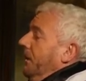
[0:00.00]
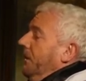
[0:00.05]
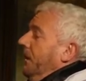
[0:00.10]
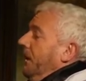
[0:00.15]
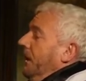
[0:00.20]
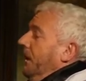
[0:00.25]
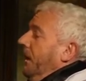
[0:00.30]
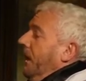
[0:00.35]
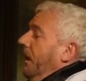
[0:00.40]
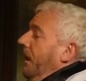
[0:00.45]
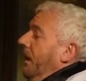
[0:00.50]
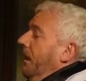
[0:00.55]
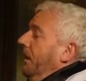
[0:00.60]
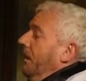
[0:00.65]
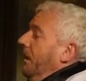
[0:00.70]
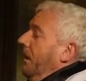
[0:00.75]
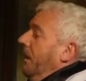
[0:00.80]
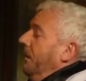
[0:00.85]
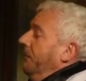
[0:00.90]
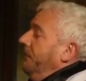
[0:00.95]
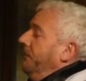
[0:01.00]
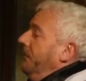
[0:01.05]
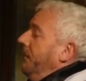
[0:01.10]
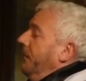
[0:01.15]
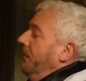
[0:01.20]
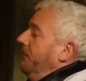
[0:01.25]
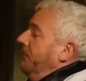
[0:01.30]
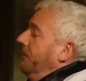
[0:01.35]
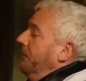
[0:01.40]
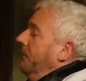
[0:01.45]
They can cost
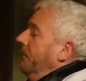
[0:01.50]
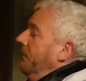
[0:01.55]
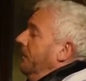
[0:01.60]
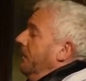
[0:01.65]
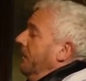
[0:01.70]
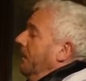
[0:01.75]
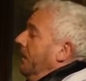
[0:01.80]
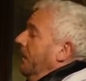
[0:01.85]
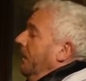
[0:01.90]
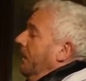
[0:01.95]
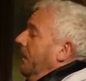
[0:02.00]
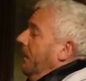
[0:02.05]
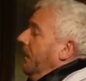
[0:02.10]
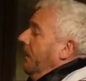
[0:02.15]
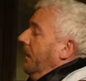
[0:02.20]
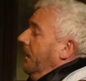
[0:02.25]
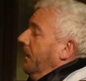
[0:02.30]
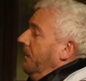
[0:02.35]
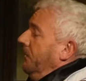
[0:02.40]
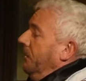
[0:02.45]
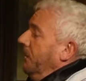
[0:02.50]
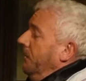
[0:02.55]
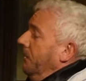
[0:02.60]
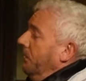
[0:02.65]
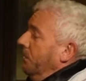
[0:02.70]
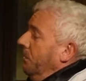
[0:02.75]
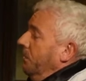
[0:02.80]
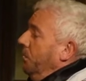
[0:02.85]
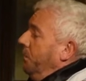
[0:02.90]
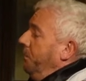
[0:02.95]
less than
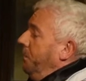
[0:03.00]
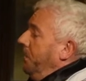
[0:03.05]
84